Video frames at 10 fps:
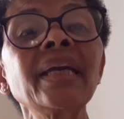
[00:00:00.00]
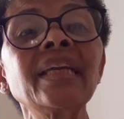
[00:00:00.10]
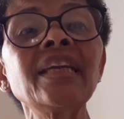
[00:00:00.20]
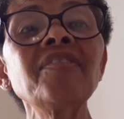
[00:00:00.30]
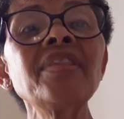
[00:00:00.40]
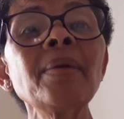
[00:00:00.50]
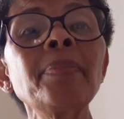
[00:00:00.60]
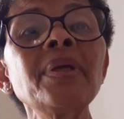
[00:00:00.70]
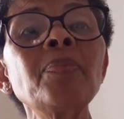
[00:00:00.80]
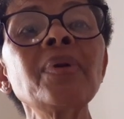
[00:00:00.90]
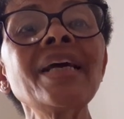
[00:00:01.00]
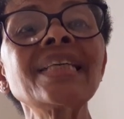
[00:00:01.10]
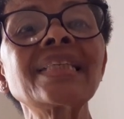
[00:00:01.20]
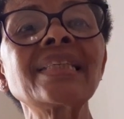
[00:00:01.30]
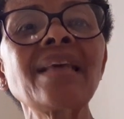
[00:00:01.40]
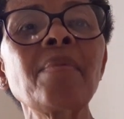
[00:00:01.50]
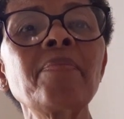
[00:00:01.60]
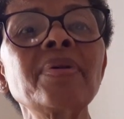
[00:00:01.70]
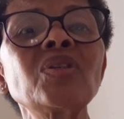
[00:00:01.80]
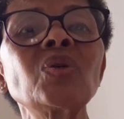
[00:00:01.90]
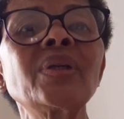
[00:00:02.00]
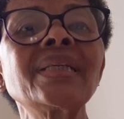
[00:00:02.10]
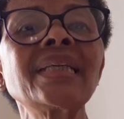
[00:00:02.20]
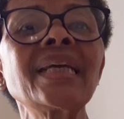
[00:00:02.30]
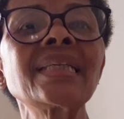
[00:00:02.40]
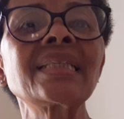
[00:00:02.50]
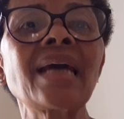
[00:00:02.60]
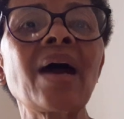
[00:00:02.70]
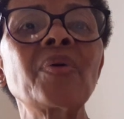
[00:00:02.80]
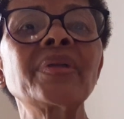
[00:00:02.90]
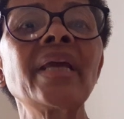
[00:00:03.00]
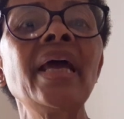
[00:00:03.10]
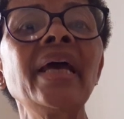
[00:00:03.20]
give the people a sample to test out